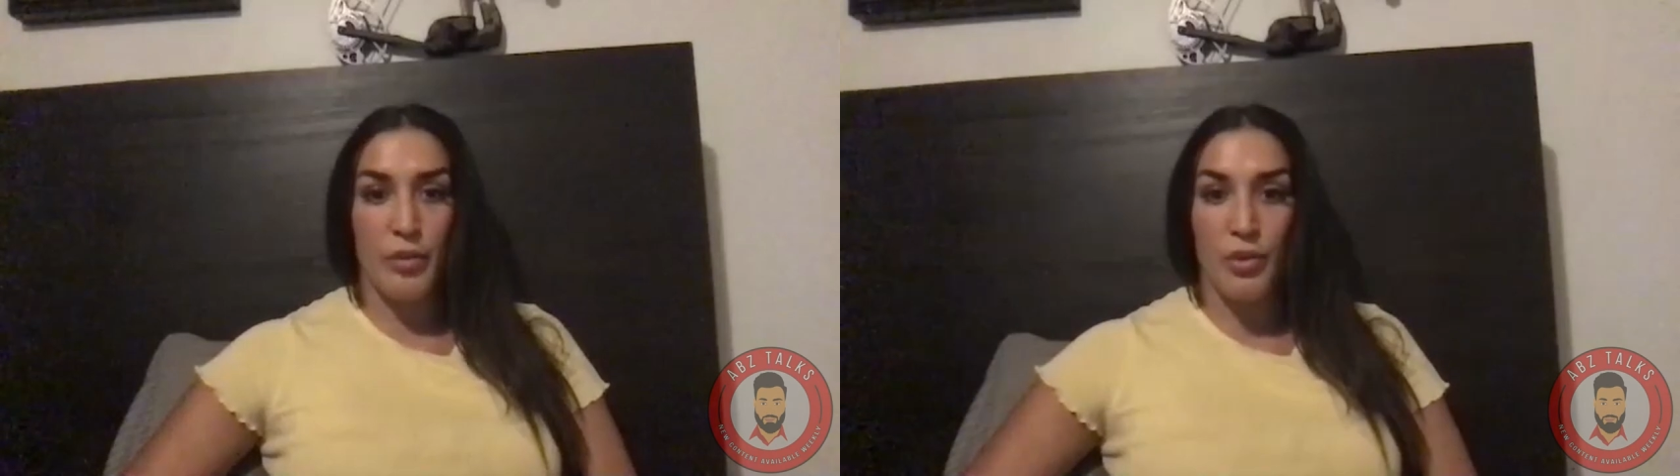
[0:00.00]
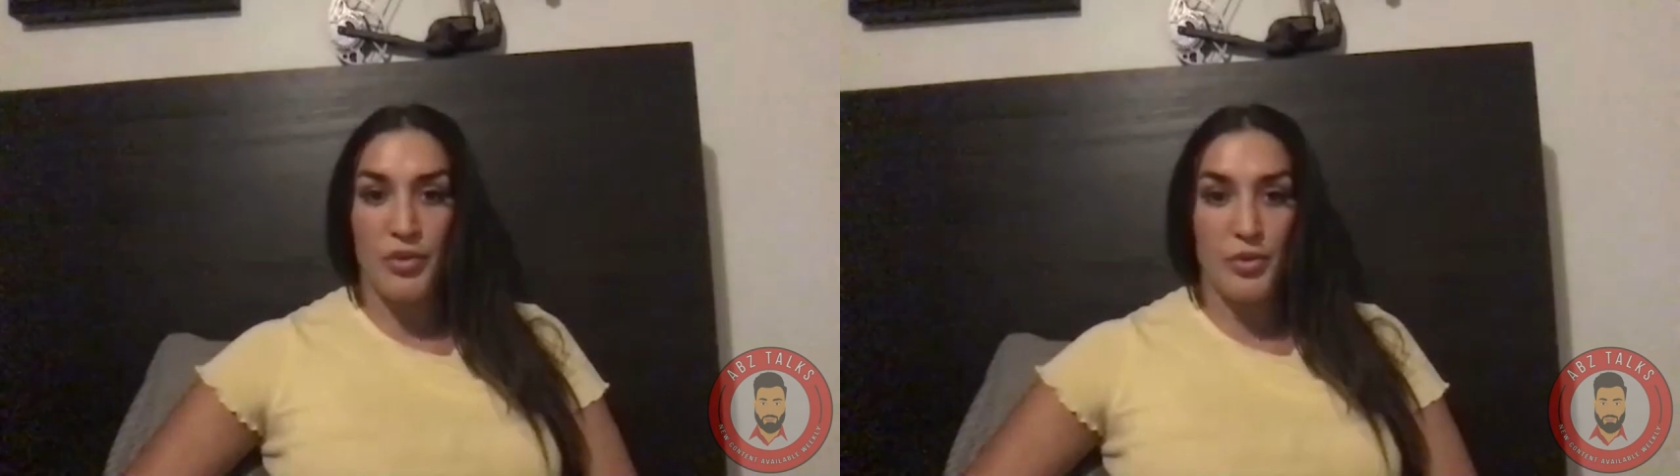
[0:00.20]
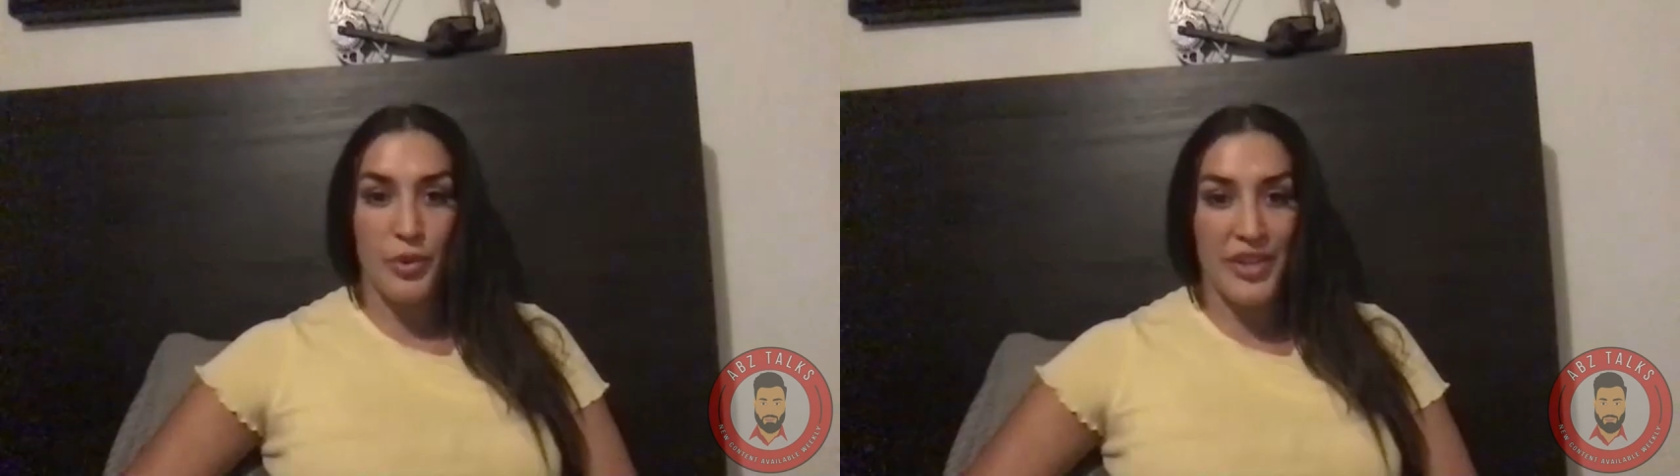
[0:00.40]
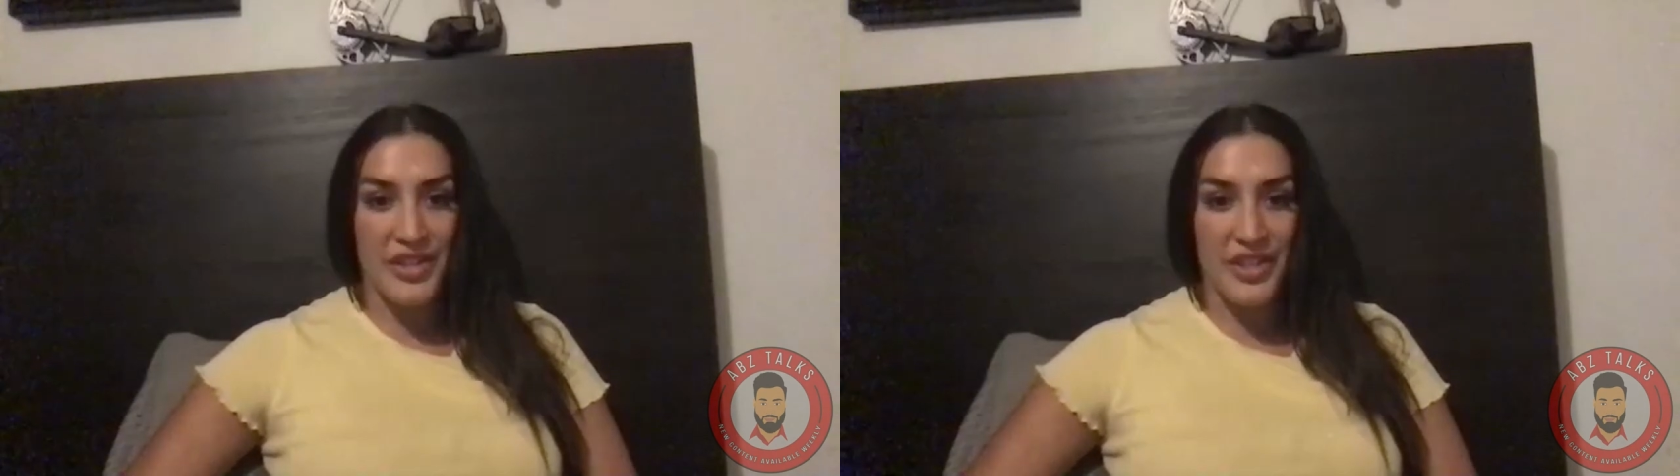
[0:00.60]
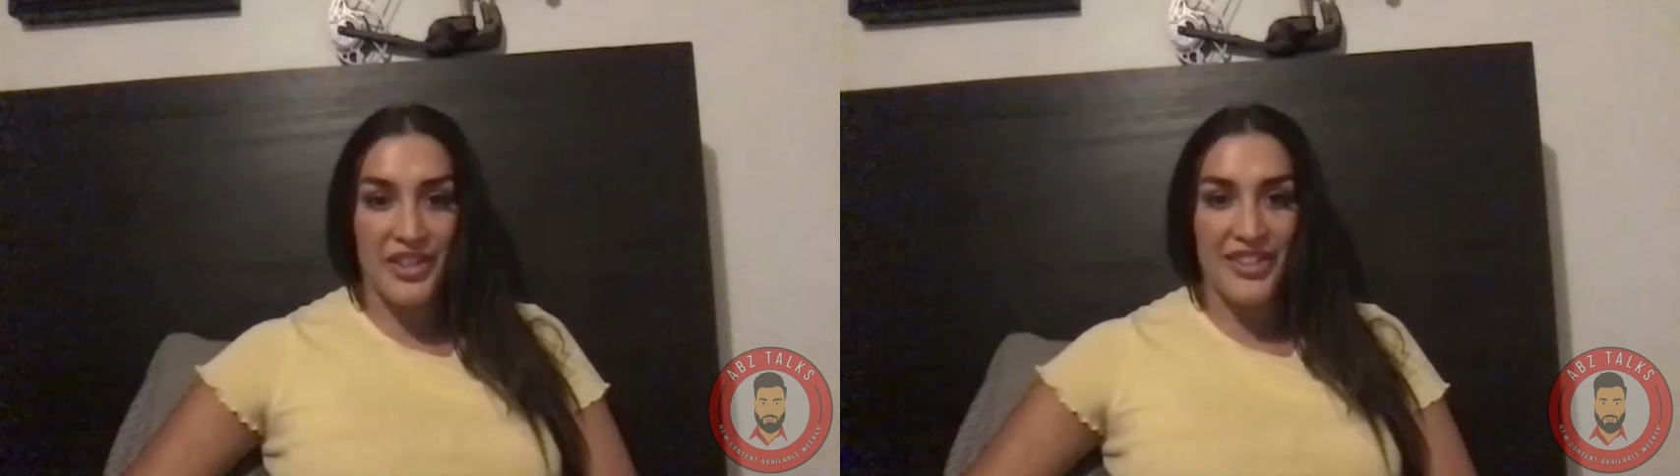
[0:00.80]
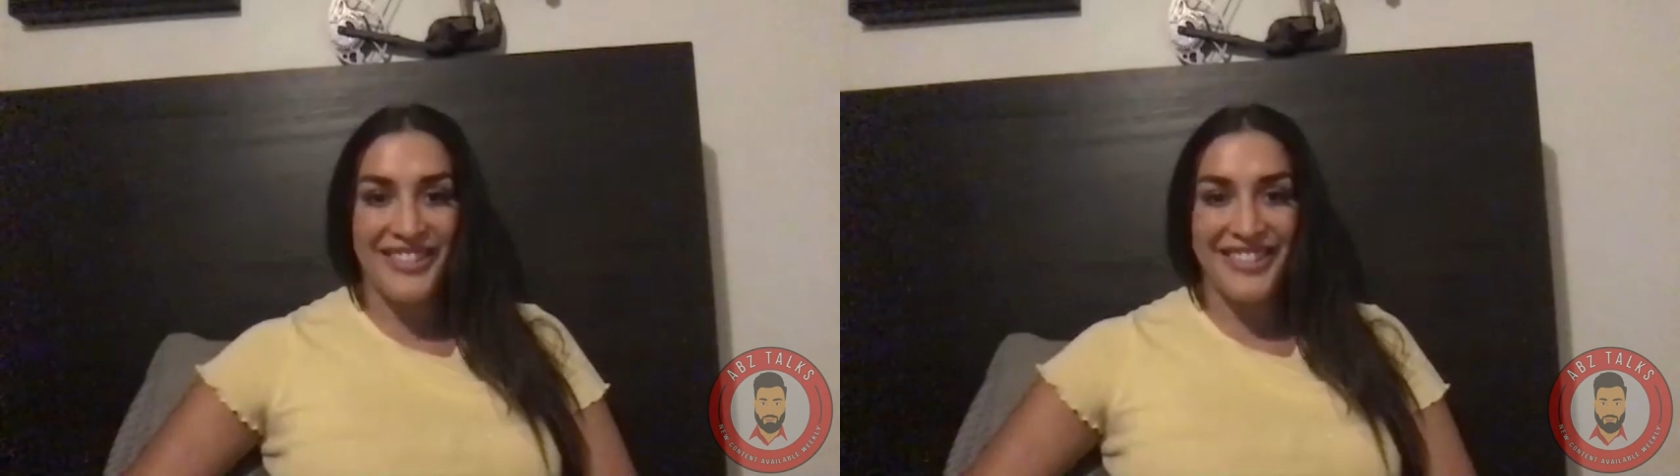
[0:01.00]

Rolls Royce, you know?